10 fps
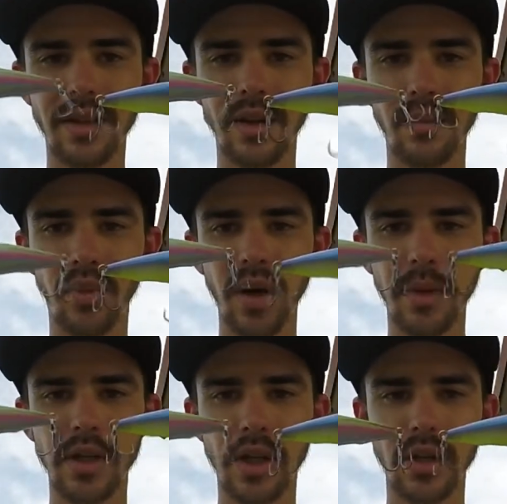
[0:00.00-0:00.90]
It pretty
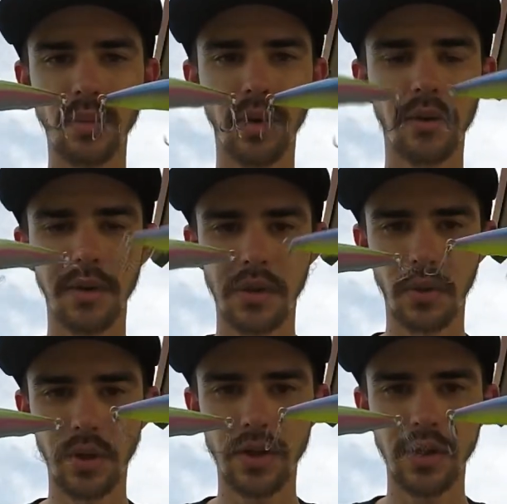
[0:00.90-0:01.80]
much is a perfect
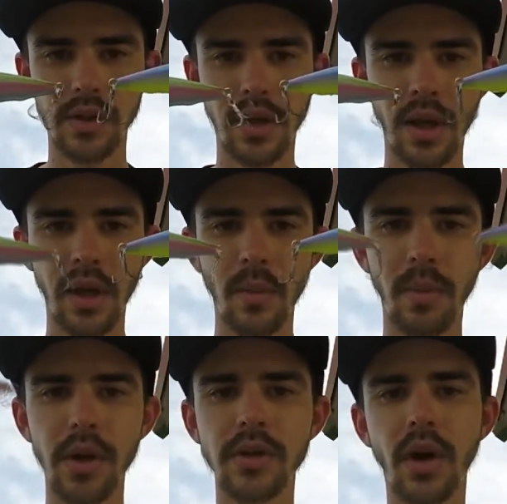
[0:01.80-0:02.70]
2 inches,
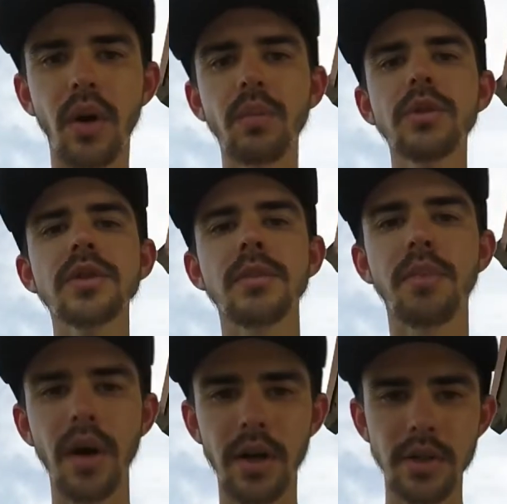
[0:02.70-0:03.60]
but it's almost
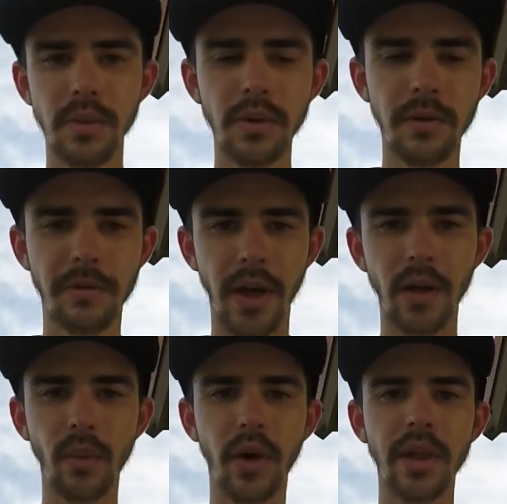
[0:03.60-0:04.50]
impossible to
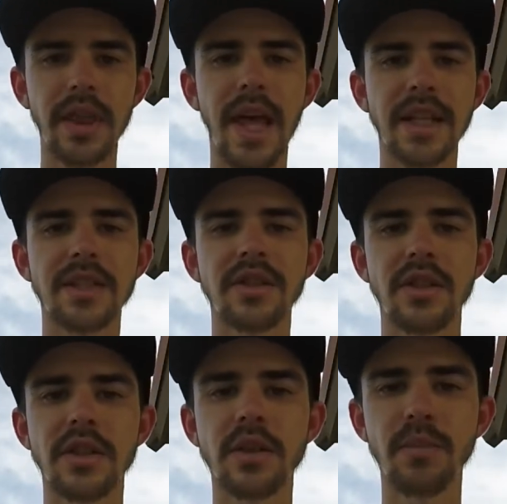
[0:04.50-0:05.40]
find one that
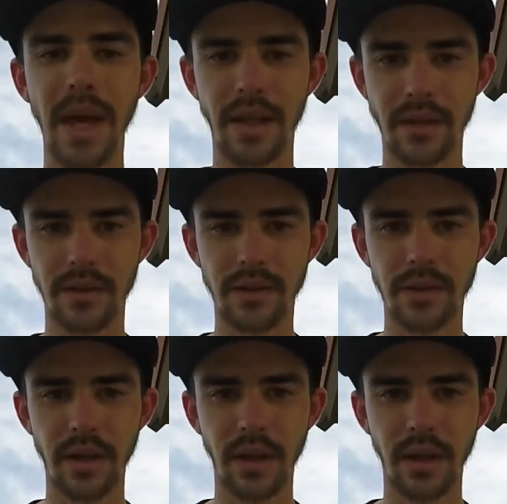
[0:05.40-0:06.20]
suspends.